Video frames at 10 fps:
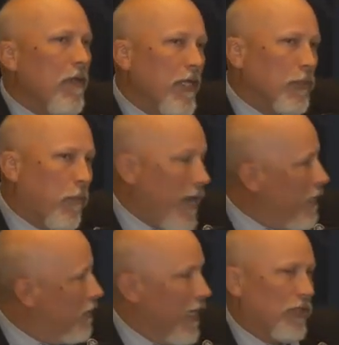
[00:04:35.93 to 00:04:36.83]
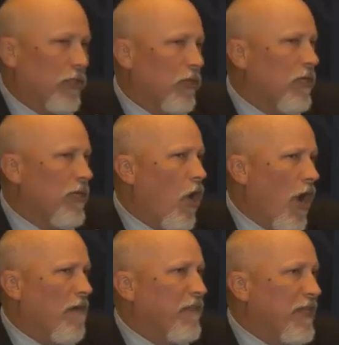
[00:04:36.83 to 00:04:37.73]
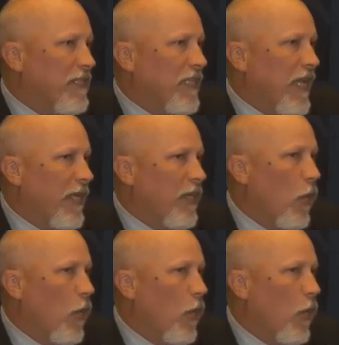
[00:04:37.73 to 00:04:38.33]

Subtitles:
His predecessor often said,